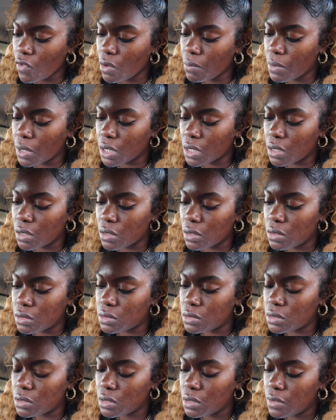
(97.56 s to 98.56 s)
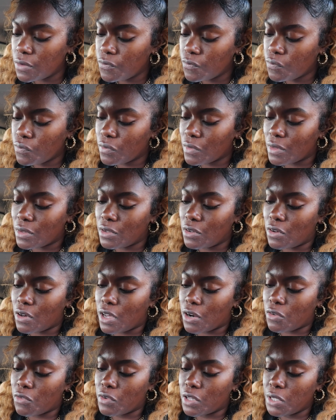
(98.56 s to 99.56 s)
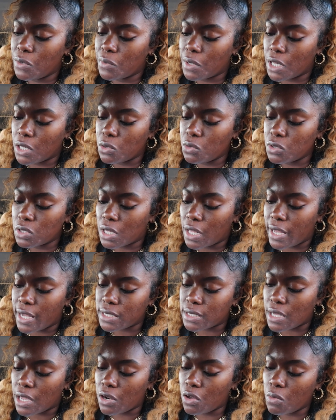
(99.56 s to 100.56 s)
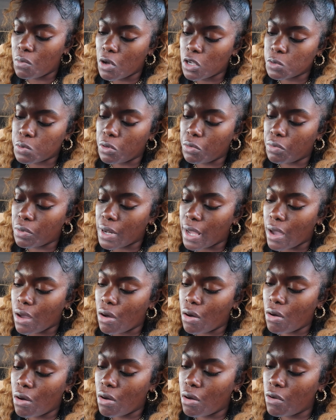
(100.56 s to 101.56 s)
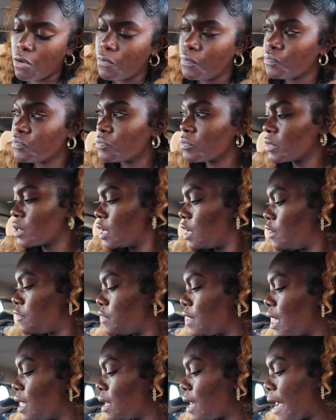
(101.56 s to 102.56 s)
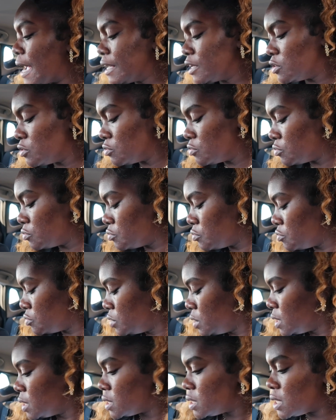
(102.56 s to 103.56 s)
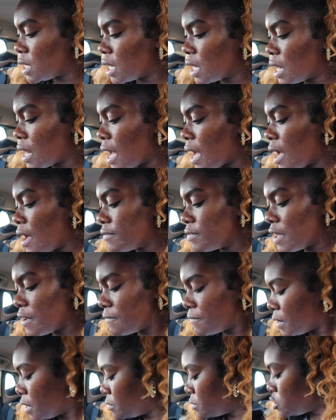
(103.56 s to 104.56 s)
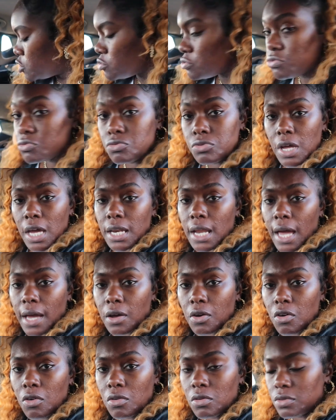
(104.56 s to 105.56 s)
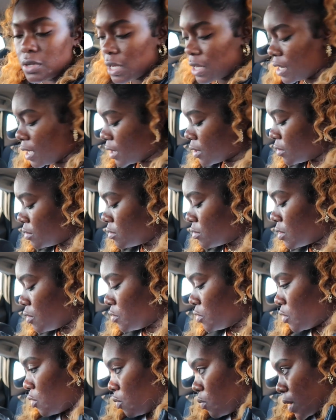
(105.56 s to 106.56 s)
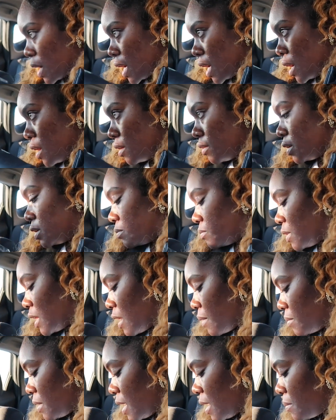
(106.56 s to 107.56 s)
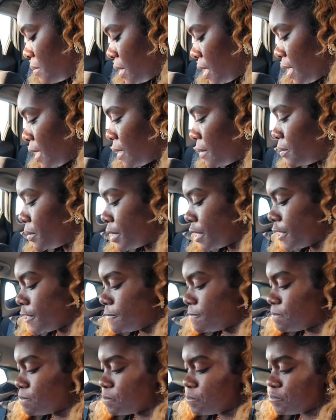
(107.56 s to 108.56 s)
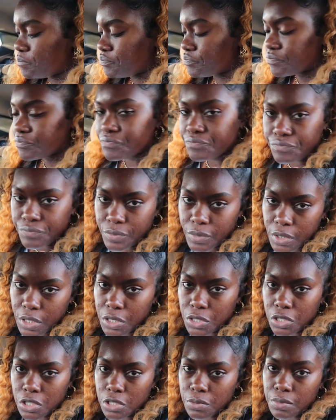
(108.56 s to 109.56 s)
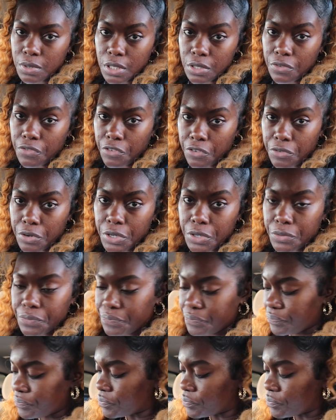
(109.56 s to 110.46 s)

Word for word: because, you know, I don't really want to lose clients. And I know most people like, oh, if they like you, da da da, if they fuck with you, they not going, to they not going to go nowhere and blah, blah, blah. But let's just be for real.